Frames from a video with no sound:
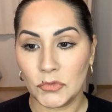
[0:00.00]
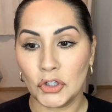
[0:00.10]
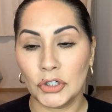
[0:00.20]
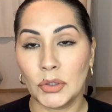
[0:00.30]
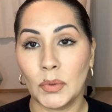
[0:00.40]

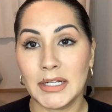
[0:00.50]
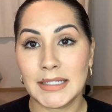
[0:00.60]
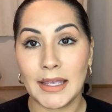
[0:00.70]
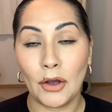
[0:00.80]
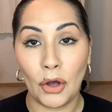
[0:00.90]
You're gonna wanna
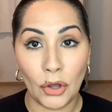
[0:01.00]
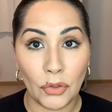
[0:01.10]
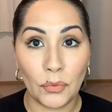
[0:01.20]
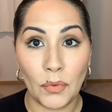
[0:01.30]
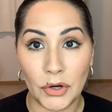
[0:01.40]
take all
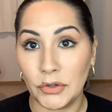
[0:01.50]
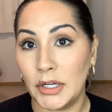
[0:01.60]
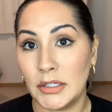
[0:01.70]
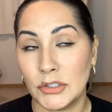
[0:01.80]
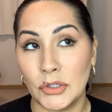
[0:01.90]
the water
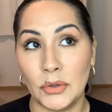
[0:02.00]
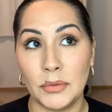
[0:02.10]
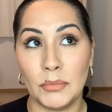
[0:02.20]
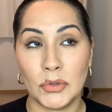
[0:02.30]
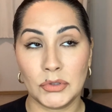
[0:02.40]
in. So
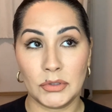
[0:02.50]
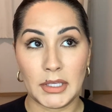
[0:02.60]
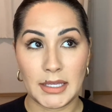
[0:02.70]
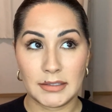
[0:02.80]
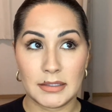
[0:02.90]
in most
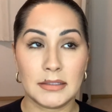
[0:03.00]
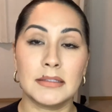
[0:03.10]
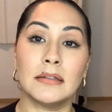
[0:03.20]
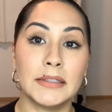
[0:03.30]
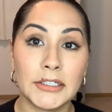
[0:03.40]
cases it's
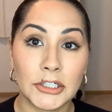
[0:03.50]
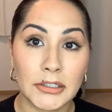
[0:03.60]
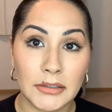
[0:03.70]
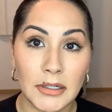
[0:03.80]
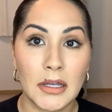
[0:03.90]
a
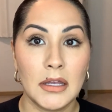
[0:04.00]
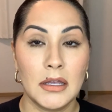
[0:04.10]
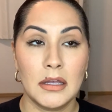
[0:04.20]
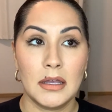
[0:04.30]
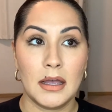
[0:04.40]
liter,
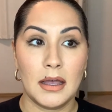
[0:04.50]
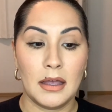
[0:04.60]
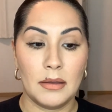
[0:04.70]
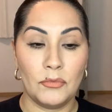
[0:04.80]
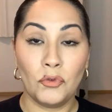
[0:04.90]

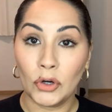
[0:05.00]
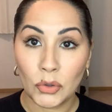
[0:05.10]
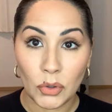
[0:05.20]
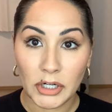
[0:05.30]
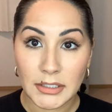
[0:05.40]
4
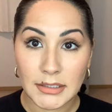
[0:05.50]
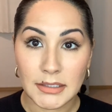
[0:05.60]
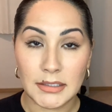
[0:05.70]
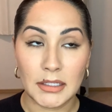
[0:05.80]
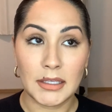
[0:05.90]

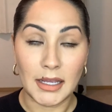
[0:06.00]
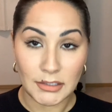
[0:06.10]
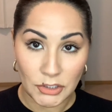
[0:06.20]
quarts. Yes,